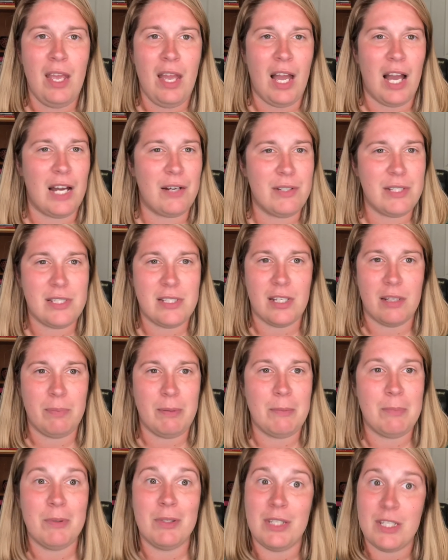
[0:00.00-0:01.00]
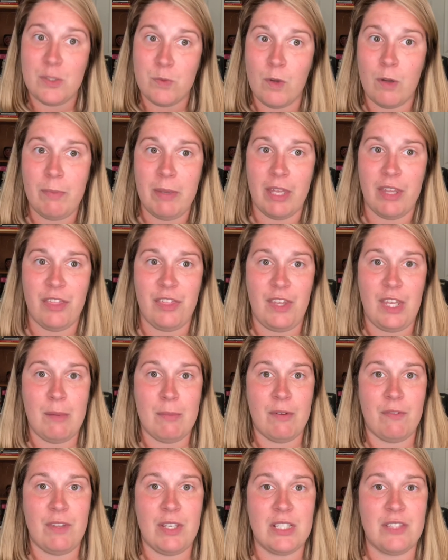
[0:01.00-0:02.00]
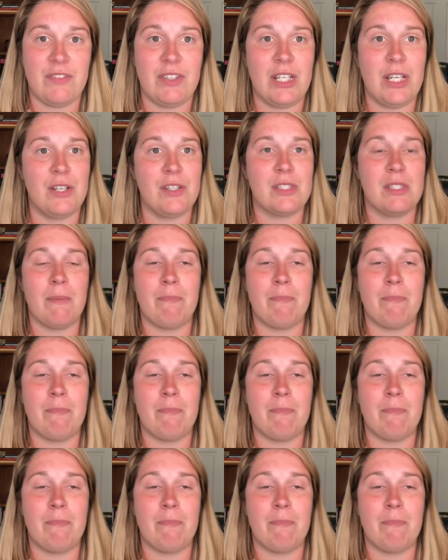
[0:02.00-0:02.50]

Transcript: I always tell people, and this will be a theme of these videos,